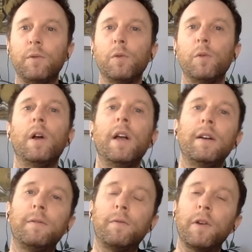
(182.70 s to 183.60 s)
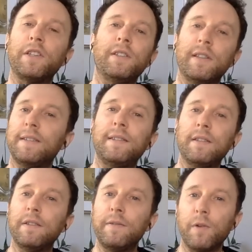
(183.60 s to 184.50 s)
and through frictionless
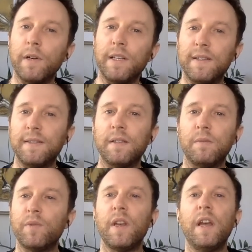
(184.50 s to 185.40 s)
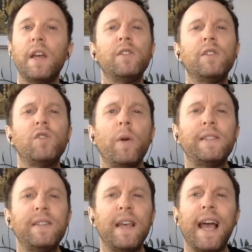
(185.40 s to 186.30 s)
delivery systems. So
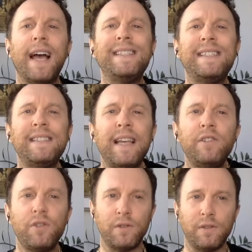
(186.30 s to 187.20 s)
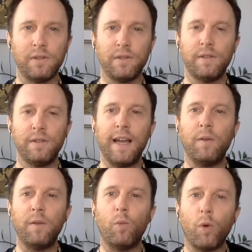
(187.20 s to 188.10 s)
it's essential
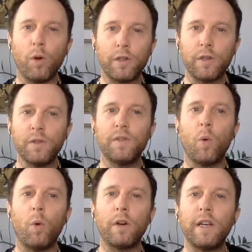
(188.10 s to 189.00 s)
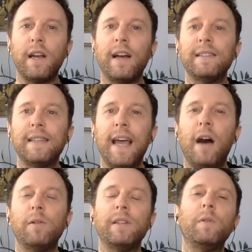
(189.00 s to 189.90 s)
that workers organize
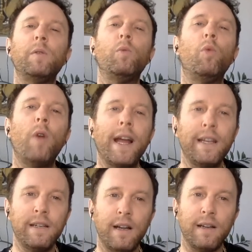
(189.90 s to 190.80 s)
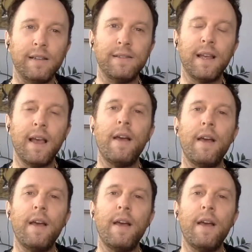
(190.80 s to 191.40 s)
now and that we recognize